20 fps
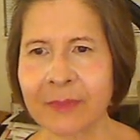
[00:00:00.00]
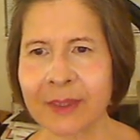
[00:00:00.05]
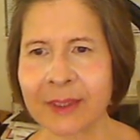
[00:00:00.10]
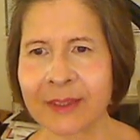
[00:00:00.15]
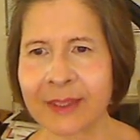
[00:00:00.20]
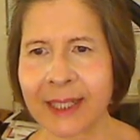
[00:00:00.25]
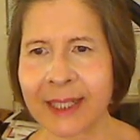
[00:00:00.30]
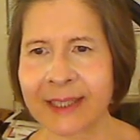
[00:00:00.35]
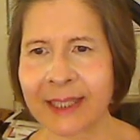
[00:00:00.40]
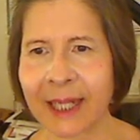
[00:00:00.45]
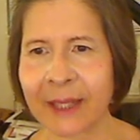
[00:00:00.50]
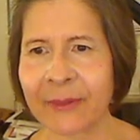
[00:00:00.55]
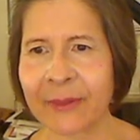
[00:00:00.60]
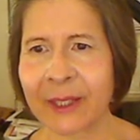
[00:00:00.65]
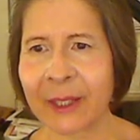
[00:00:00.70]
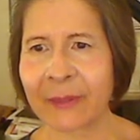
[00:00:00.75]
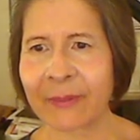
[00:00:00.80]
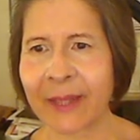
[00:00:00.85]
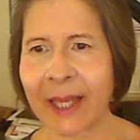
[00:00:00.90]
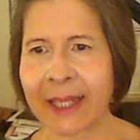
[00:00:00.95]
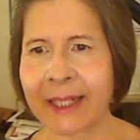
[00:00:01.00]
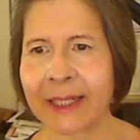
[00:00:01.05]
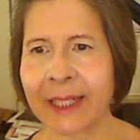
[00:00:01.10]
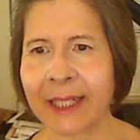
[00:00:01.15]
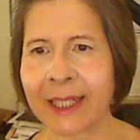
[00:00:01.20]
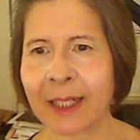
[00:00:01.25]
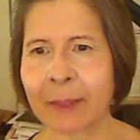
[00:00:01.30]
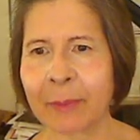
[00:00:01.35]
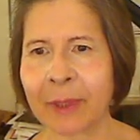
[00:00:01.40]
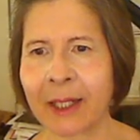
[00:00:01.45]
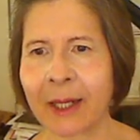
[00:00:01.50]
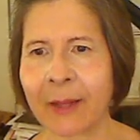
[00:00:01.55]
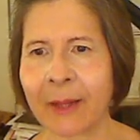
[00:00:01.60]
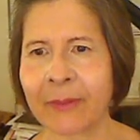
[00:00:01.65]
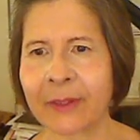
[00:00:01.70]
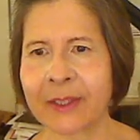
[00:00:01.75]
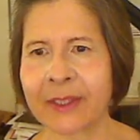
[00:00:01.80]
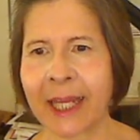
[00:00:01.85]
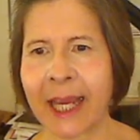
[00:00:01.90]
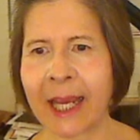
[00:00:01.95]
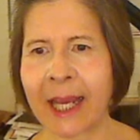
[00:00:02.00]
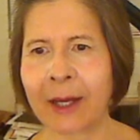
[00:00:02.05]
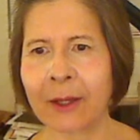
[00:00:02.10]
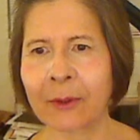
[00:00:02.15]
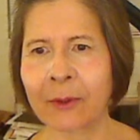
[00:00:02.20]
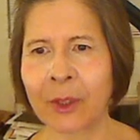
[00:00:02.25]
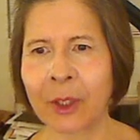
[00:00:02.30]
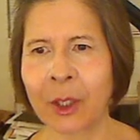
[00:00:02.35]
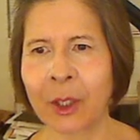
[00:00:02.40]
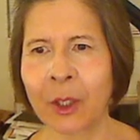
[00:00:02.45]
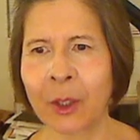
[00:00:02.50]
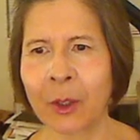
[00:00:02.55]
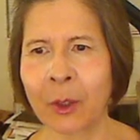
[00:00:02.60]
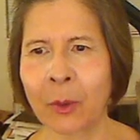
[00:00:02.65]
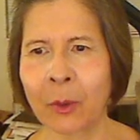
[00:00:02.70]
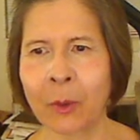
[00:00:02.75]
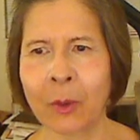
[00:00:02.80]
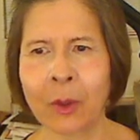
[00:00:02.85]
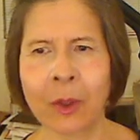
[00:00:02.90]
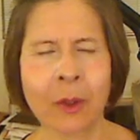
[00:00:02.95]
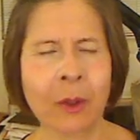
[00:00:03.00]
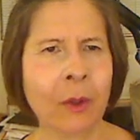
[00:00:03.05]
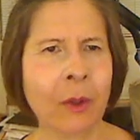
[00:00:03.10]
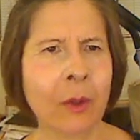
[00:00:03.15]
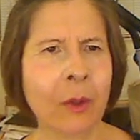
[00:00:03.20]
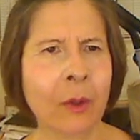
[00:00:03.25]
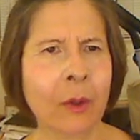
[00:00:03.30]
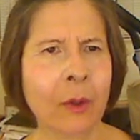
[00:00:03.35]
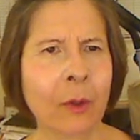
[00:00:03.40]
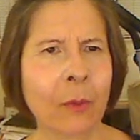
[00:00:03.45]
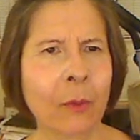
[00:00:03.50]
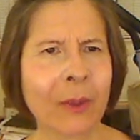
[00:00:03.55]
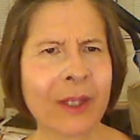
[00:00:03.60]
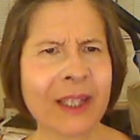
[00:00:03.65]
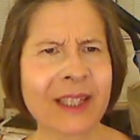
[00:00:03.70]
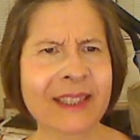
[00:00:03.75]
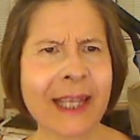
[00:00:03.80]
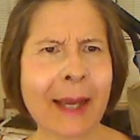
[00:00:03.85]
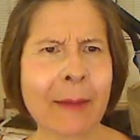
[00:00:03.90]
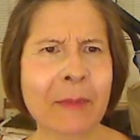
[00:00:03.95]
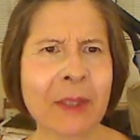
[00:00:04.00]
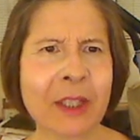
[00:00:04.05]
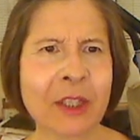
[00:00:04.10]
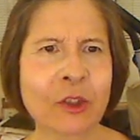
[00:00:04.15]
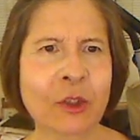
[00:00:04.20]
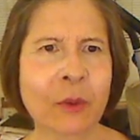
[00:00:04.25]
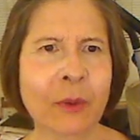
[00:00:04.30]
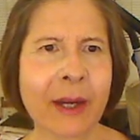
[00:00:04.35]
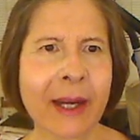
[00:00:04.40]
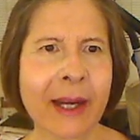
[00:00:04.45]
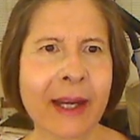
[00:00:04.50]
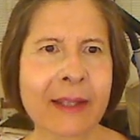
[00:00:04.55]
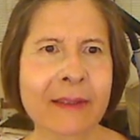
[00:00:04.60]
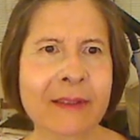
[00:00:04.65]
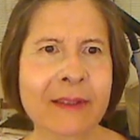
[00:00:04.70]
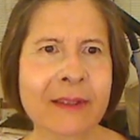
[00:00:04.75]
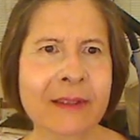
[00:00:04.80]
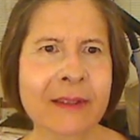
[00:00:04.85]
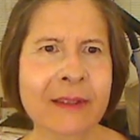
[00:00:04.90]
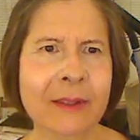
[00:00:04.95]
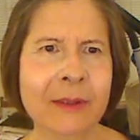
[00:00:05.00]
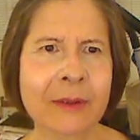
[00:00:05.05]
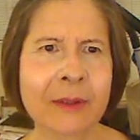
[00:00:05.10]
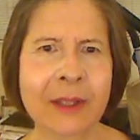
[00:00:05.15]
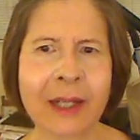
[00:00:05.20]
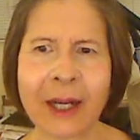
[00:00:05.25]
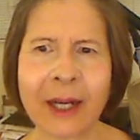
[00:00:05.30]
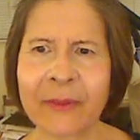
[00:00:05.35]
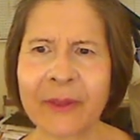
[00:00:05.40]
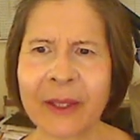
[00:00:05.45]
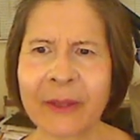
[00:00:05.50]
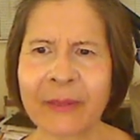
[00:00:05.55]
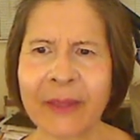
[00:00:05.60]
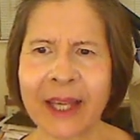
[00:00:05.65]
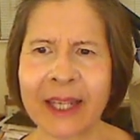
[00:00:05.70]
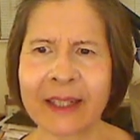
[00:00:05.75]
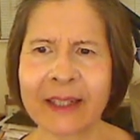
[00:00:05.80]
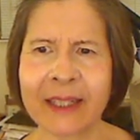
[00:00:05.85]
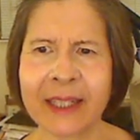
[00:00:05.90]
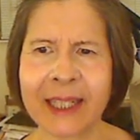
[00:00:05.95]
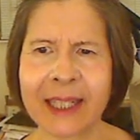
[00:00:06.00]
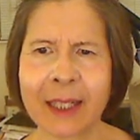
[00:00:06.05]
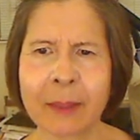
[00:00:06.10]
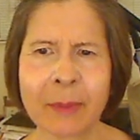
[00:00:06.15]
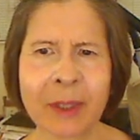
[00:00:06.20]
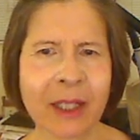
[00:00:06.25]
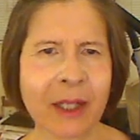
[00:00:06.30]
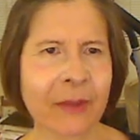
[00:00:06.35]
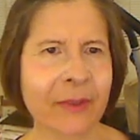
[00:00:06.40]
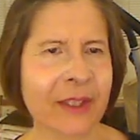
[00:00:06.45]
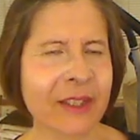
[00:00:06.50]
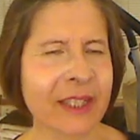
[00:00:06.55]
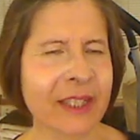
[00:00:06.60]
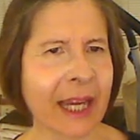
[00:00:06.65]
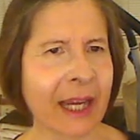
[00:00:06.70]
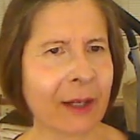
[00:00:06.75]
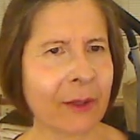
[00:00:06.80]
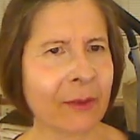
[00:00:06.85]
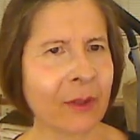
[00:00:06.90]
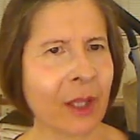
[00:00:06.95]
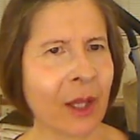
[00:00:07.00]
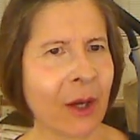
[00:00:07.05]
says, I think that nigga be on the down low. What does that mean, Terrance? I think that nigga be on the down